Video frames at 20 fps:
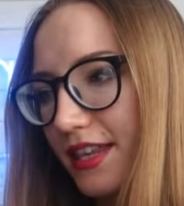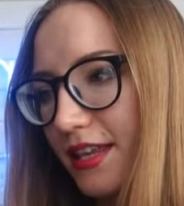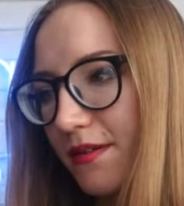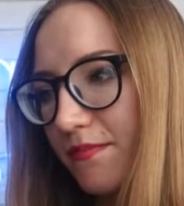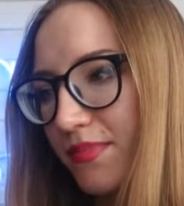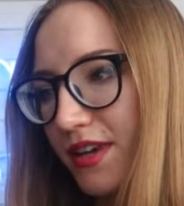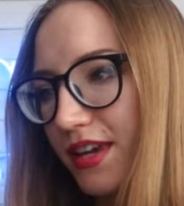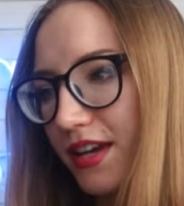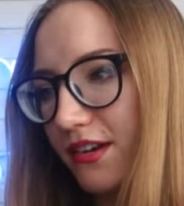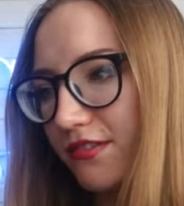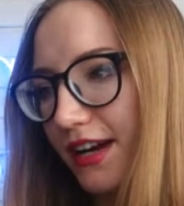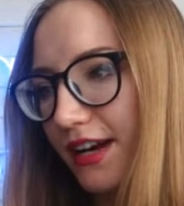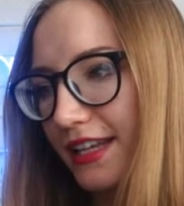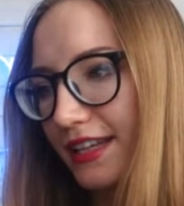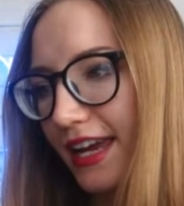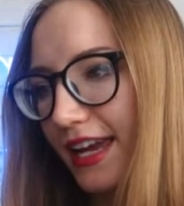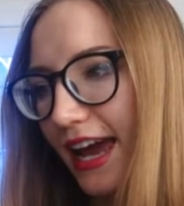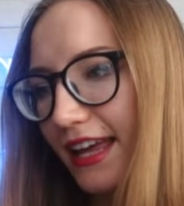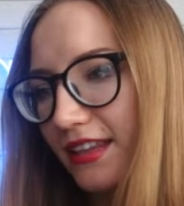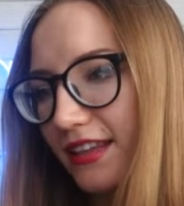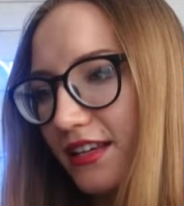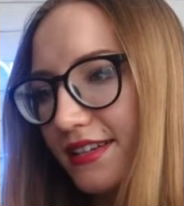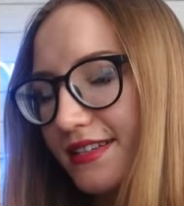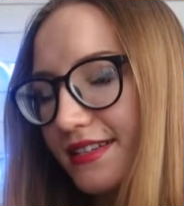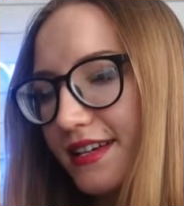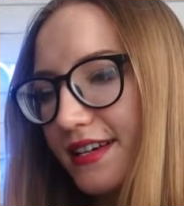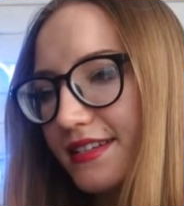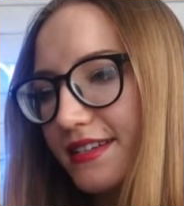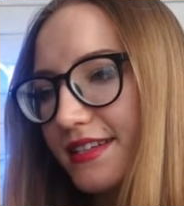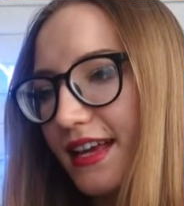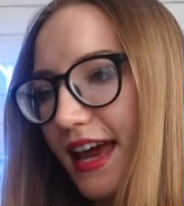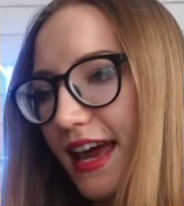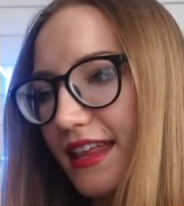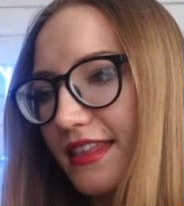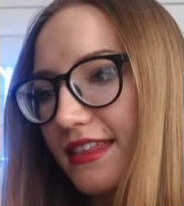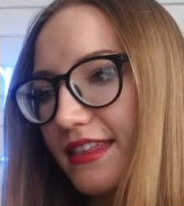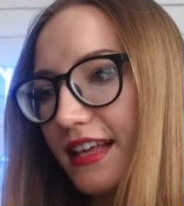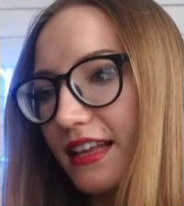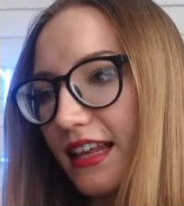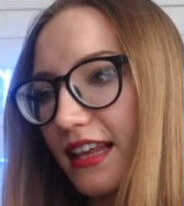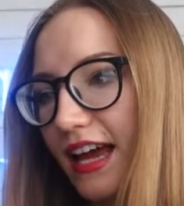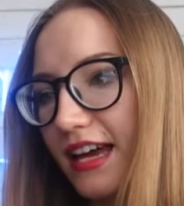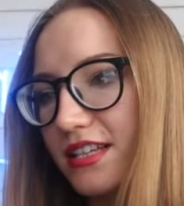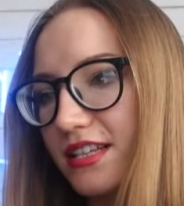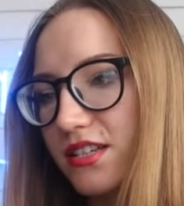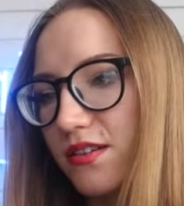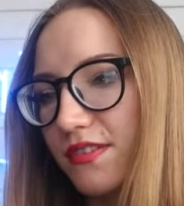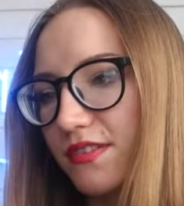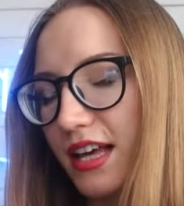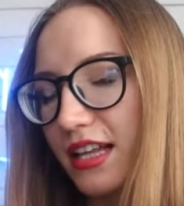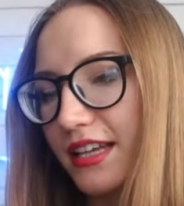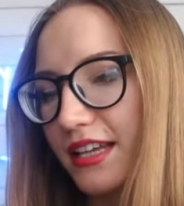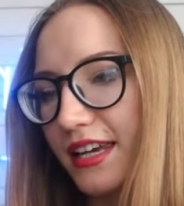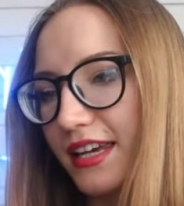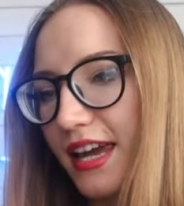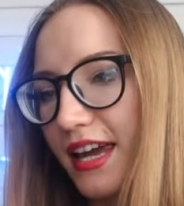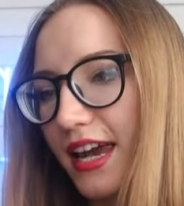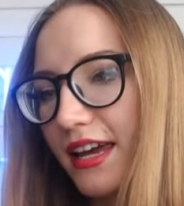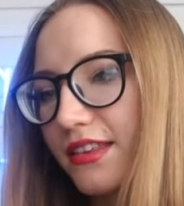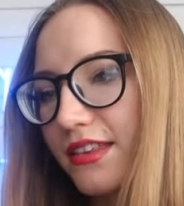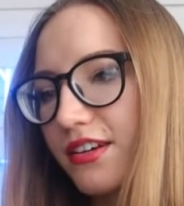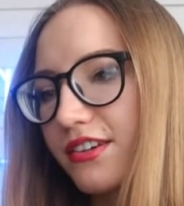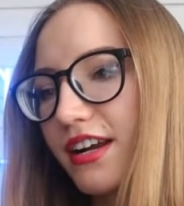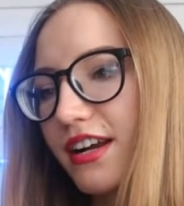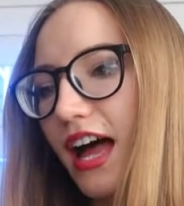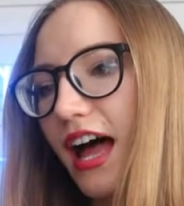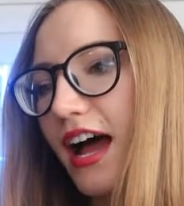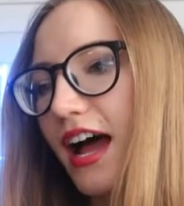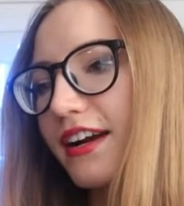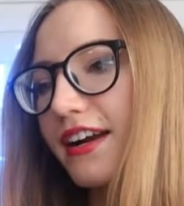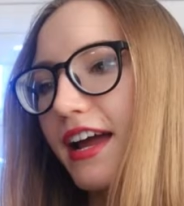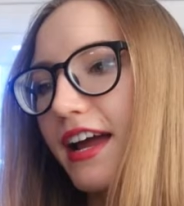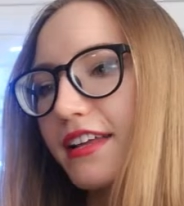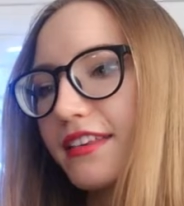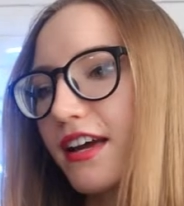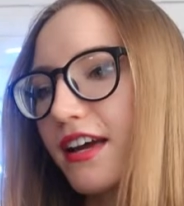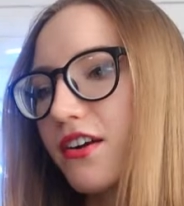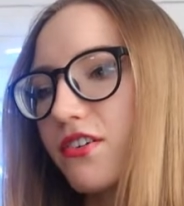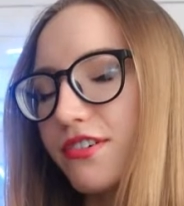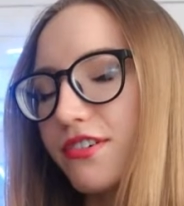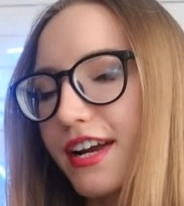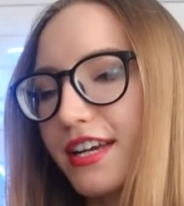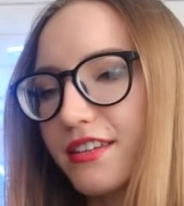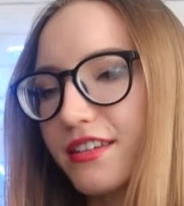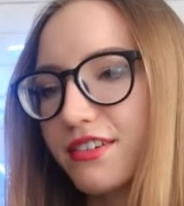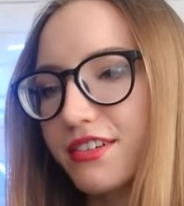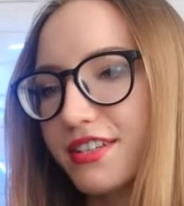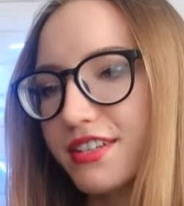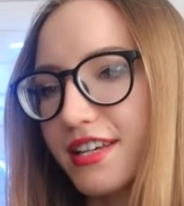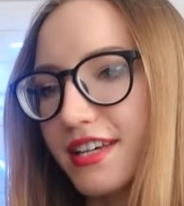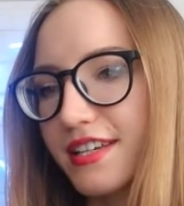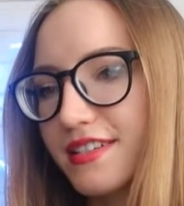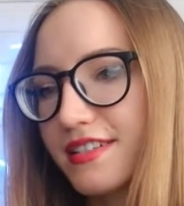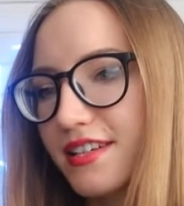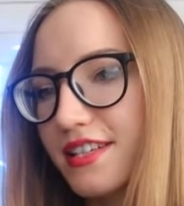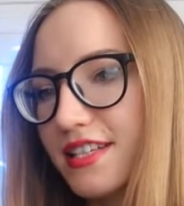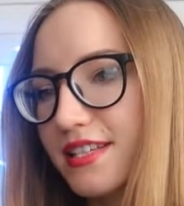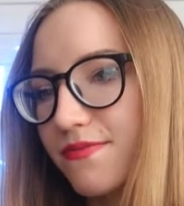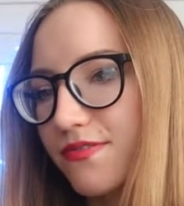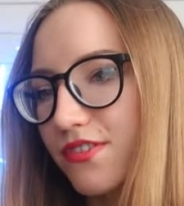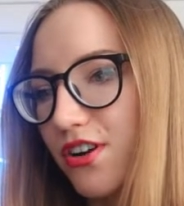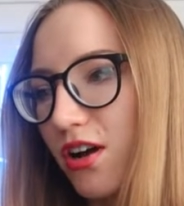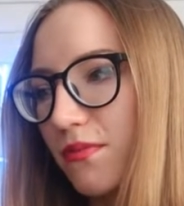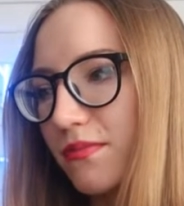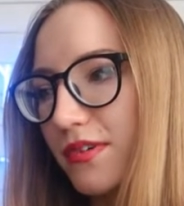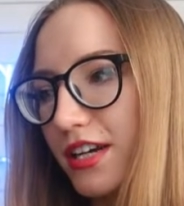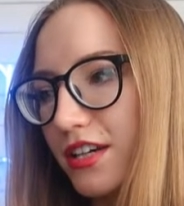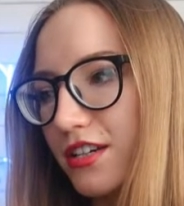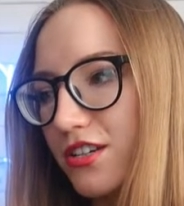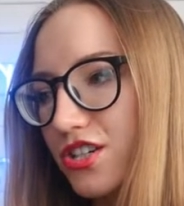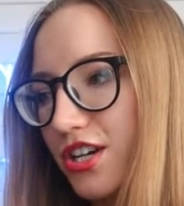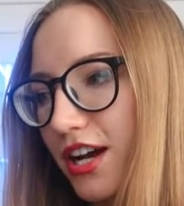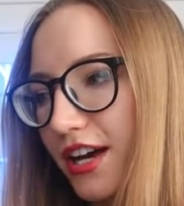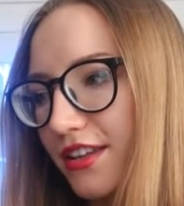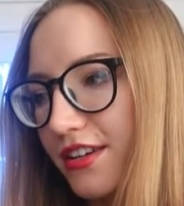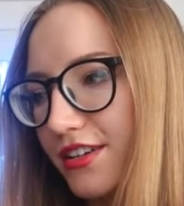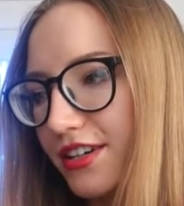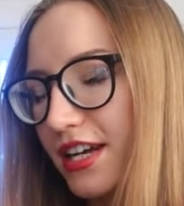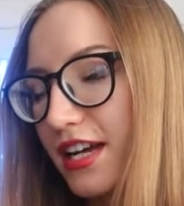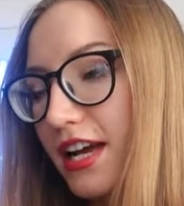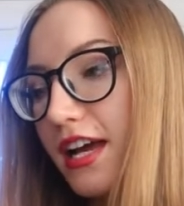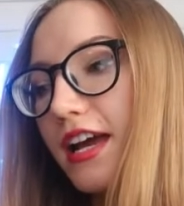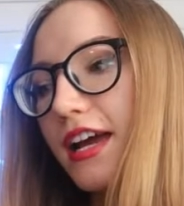big red candlesticks and the lines of the alligator are at a greater distance from each other.